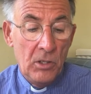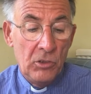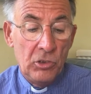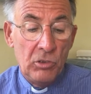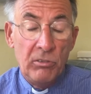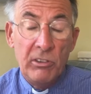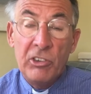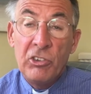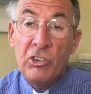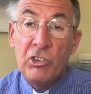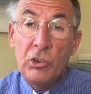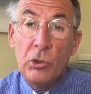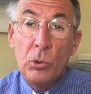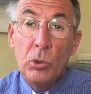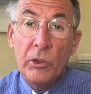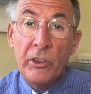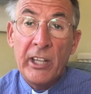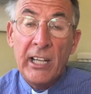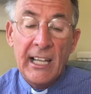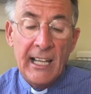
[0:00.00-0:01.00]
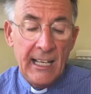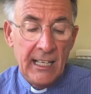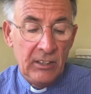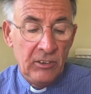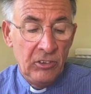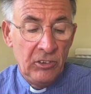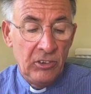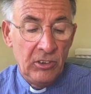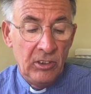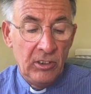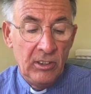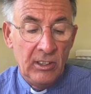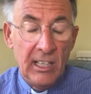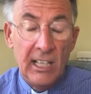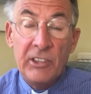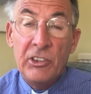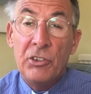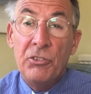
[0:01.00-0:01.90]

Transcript: to restore the land and